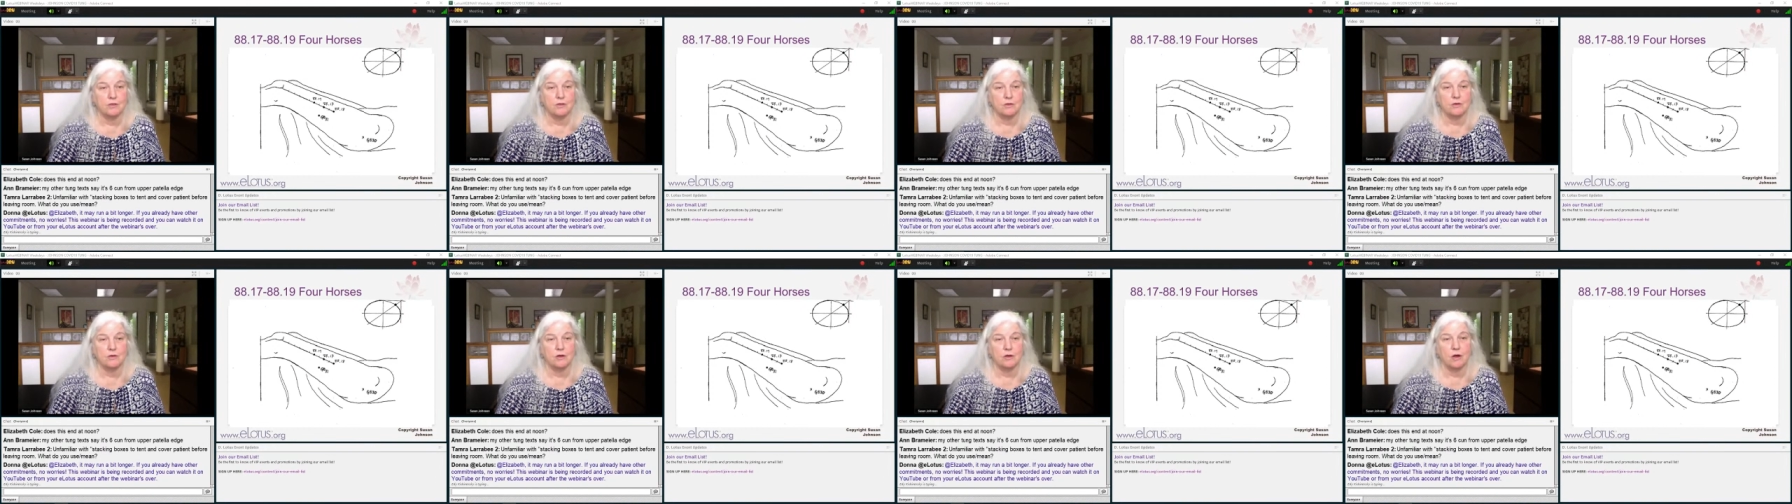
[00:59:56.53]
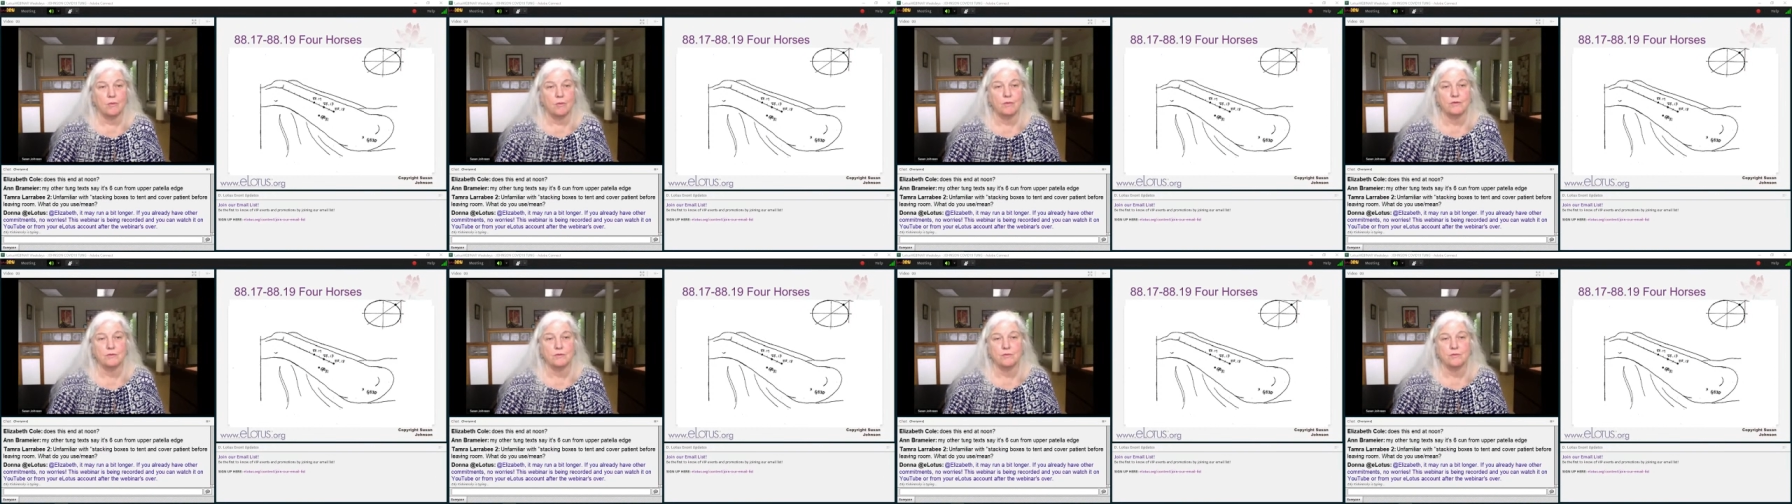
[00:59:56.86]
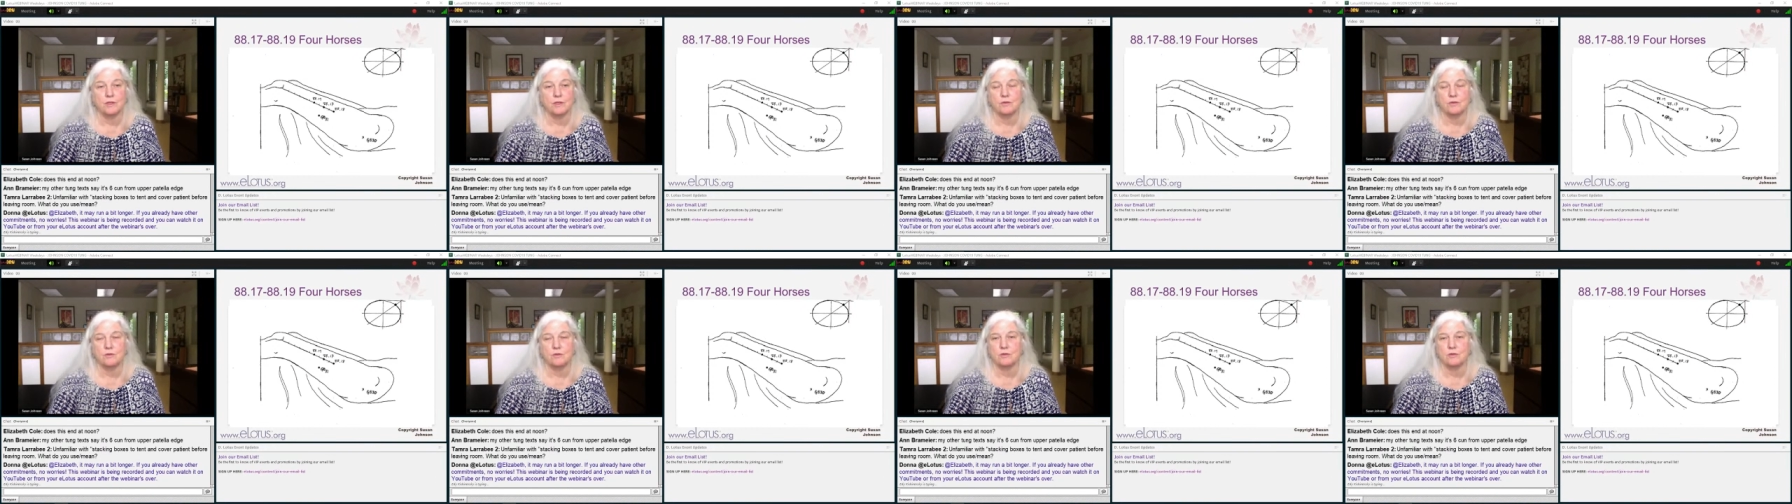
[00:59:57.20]
You're always
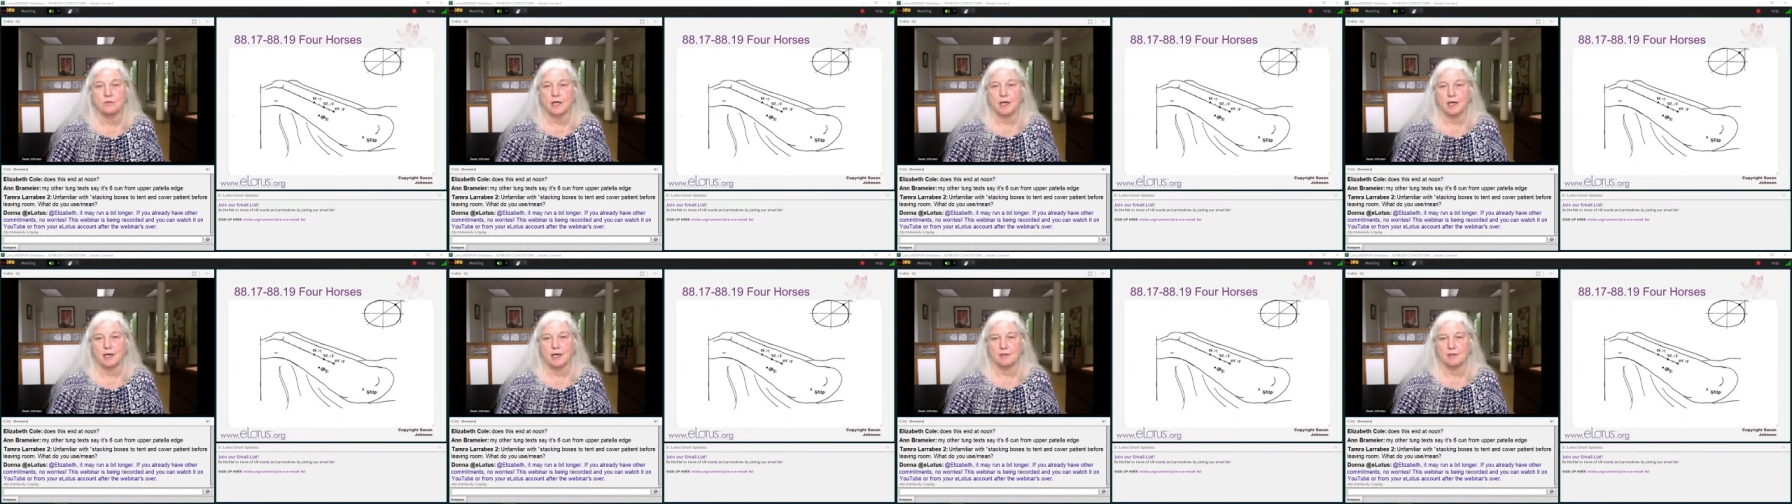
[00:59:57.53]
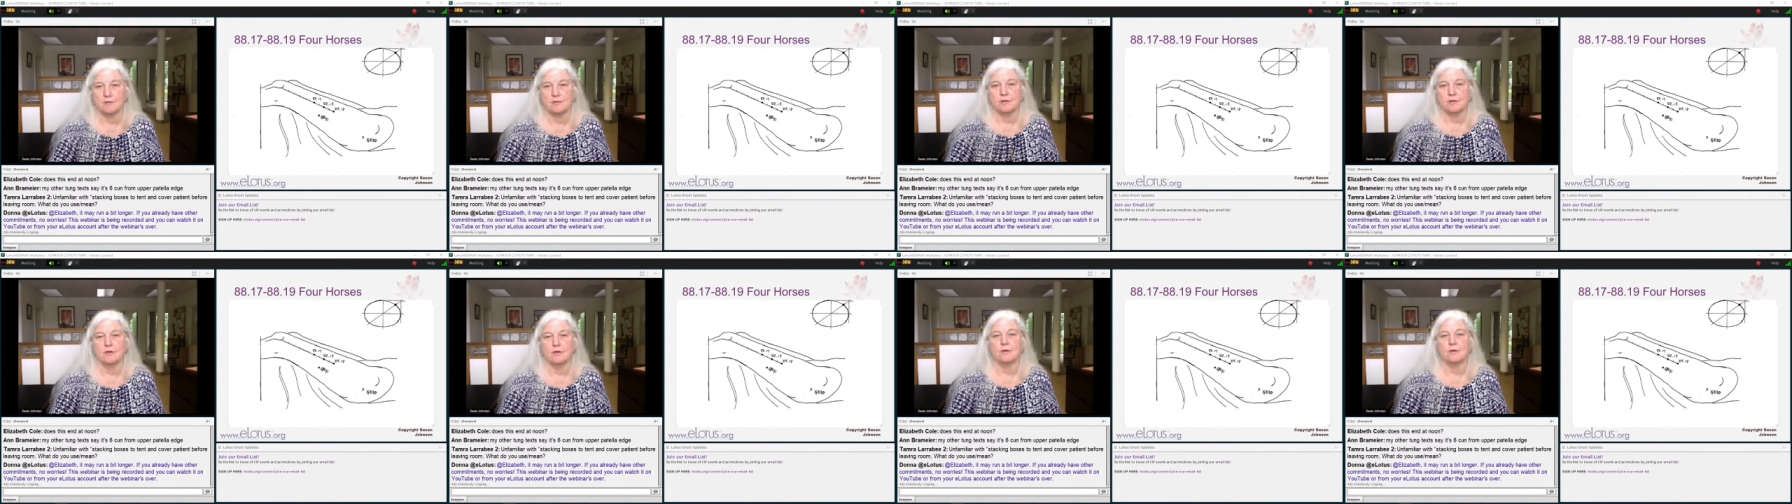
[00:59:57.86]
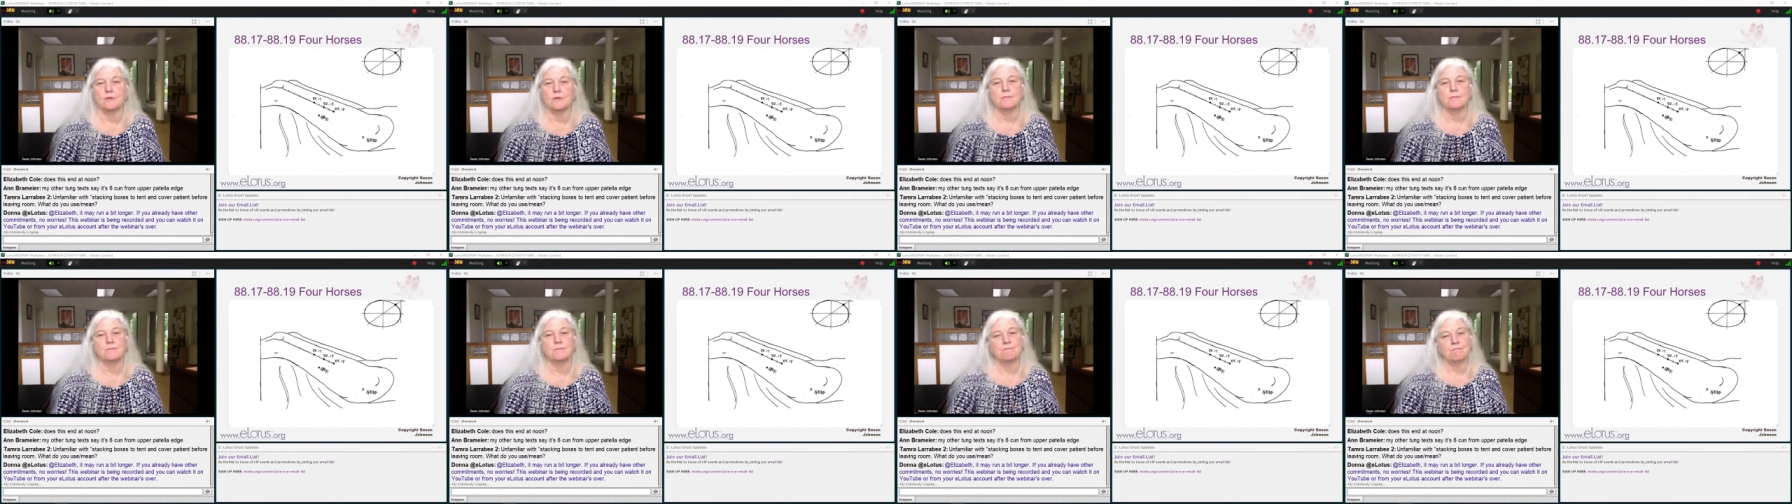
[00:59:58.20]
free to do that.
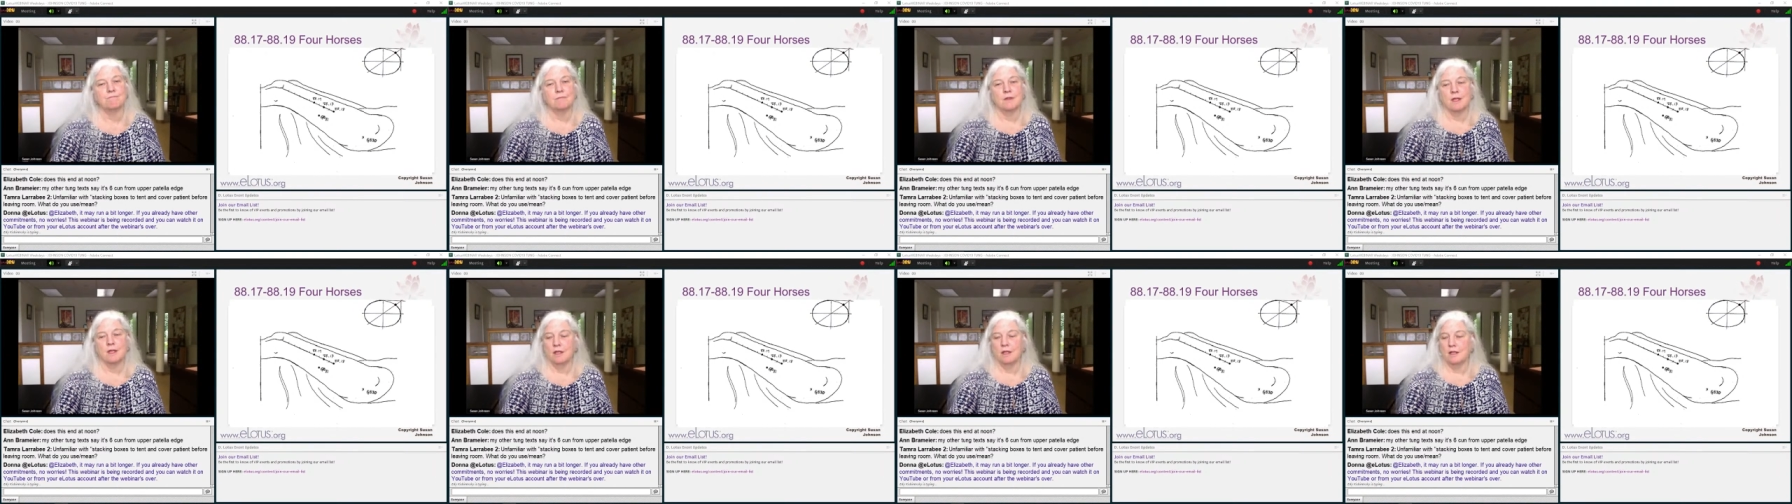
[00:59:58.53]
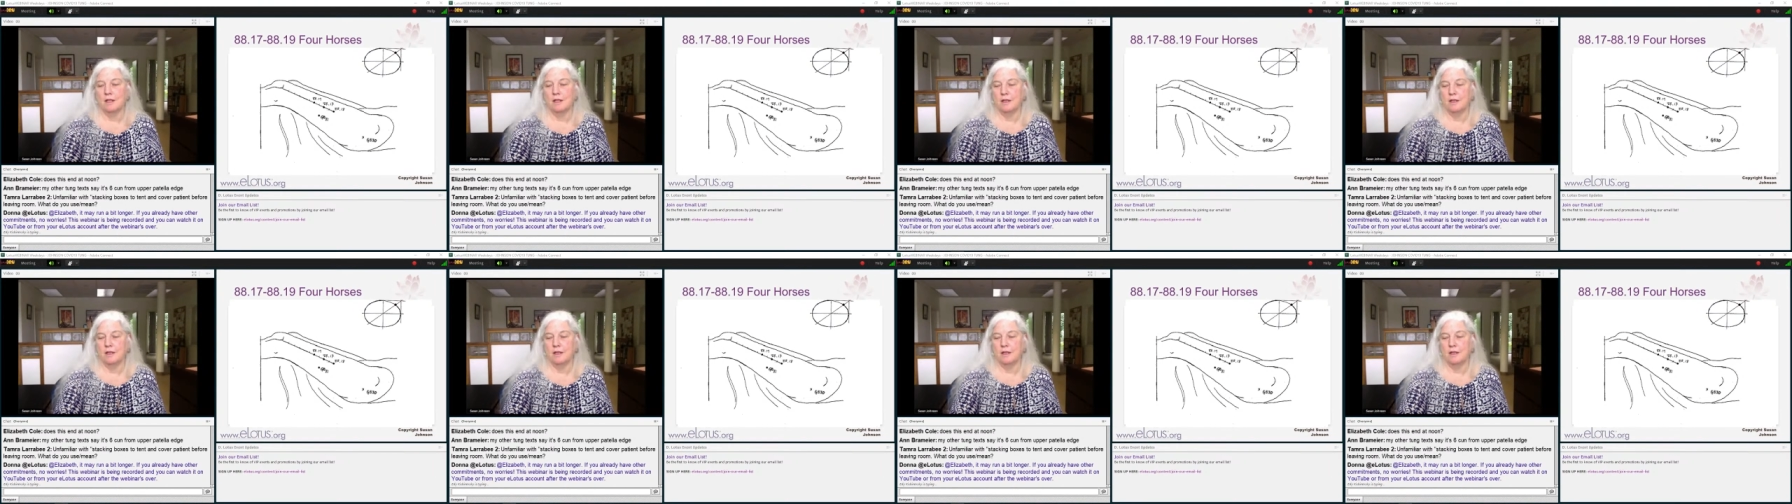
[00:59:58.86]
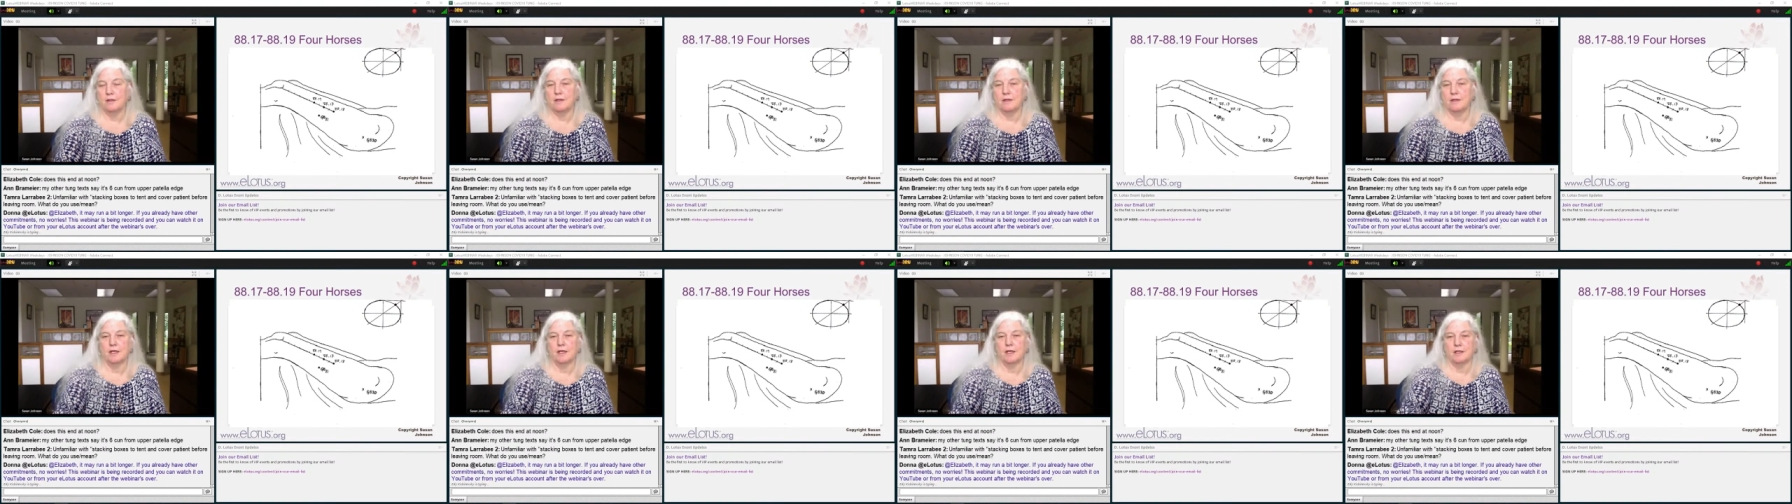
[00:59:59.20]
So,
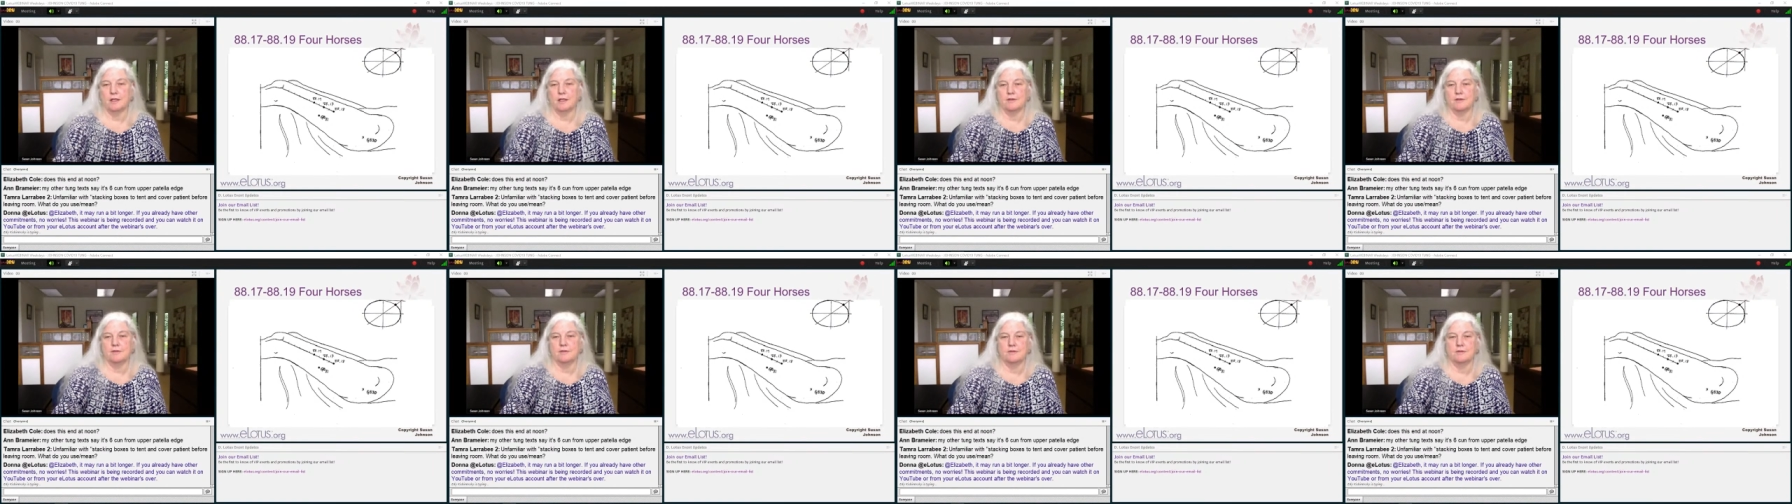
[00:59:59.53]
okay, this